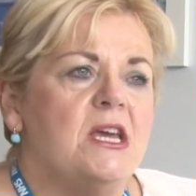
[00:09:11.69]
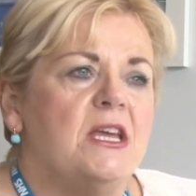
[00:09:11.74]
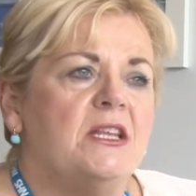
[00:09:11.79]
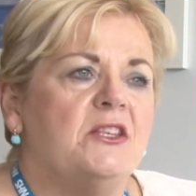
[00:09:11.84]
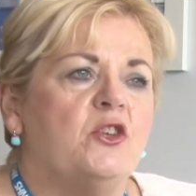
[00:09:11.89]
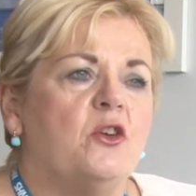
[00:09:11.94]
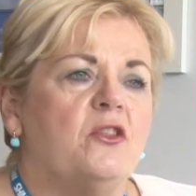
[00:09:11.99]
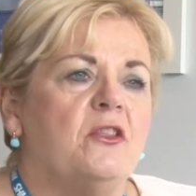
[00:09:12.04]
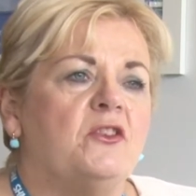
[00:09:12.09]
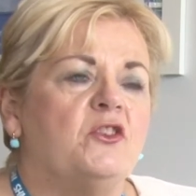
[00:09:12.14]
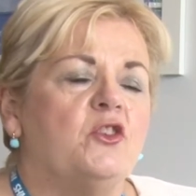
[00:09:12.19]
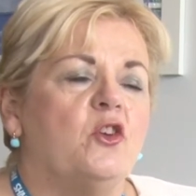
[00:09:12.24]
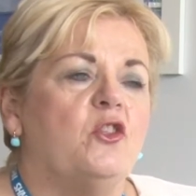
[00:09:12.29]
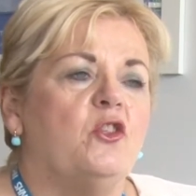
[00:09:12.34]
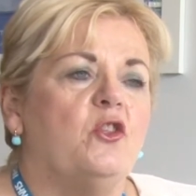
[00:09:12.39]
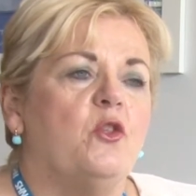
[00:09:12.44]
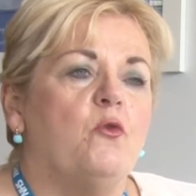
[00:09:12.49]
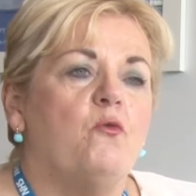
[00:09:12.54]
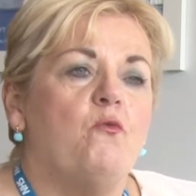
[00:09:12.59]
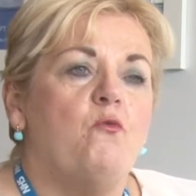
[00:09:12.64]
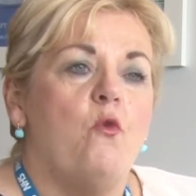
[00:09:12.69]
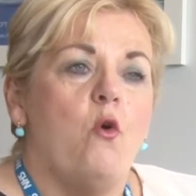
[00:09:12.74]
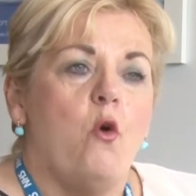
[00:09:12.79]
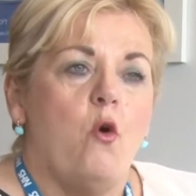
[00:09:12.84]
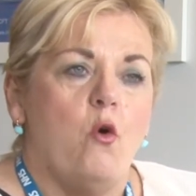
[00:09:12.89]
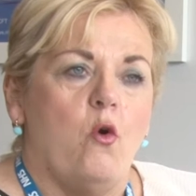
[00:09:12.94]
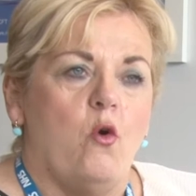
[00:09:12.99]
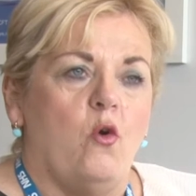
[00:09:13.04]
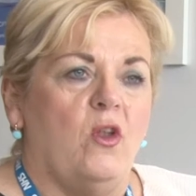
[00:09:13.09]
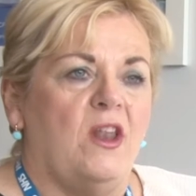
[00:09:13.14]
So the
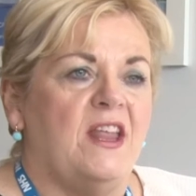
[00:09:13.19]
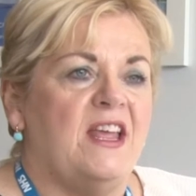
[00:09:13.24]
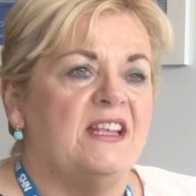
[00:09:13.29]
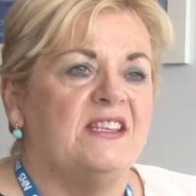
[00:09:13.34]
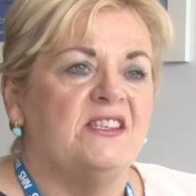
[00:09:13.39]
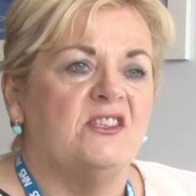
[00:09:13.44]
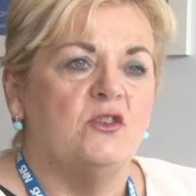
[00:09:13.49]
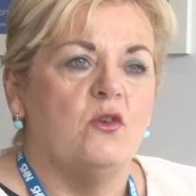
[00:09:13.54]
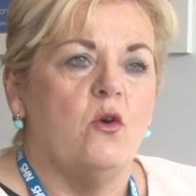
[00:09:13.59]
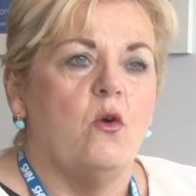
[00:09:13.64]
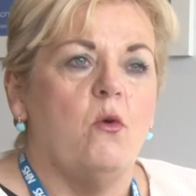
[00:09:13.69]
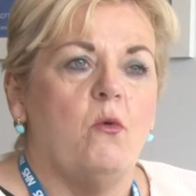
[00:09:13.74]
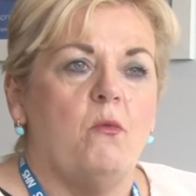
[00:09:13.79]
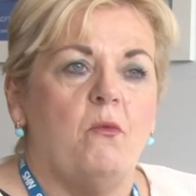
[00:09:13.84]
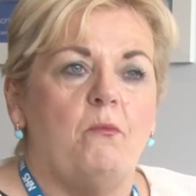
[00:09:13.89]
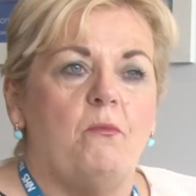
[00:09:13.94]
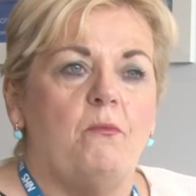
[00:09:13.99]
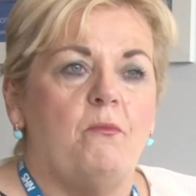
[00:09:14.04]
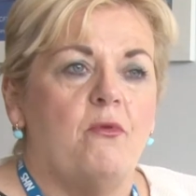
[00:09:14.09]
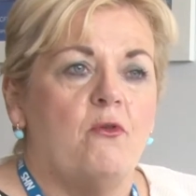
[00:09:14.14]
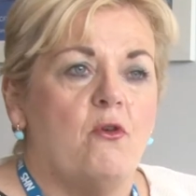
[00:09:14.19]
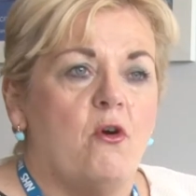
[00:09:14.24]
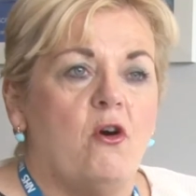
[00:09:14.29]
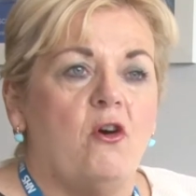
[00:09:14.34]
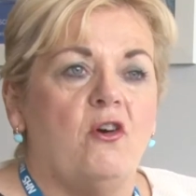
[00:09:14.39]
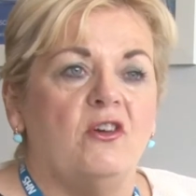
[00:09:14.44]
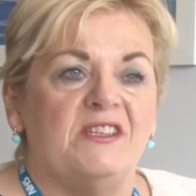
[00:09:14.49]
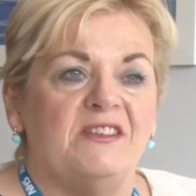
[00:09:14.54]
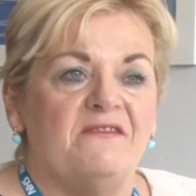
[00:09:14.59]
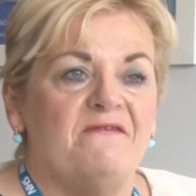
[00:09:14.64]
role is so
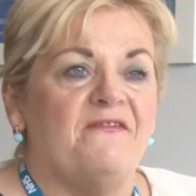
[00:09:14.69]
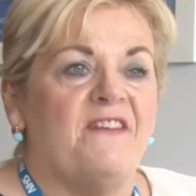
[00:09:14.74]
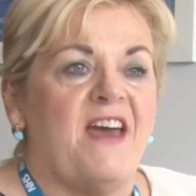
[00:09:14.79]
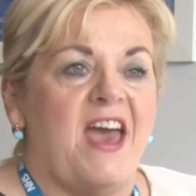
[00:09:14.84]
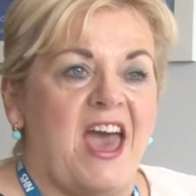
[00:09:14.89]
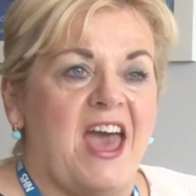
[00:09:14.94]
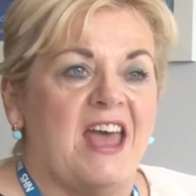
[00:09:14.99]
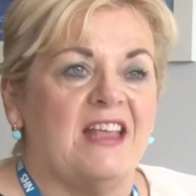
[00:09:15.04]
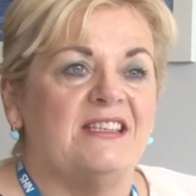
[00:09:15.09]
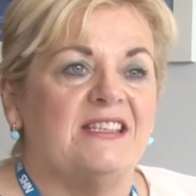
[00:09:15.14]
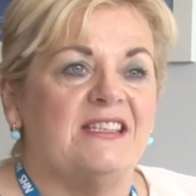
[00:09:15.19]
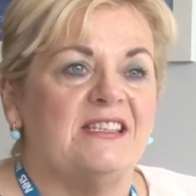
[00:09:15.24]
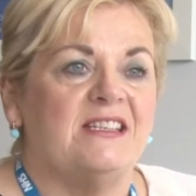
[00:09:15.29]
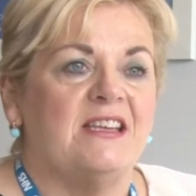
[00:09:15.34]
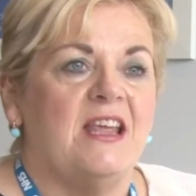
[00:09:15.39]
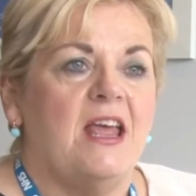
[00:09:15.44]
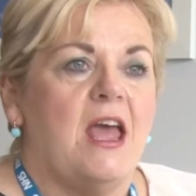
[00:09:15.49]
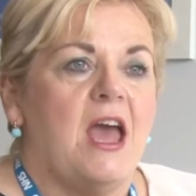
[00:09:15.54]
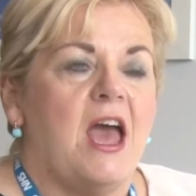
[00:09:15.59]
broad and vast.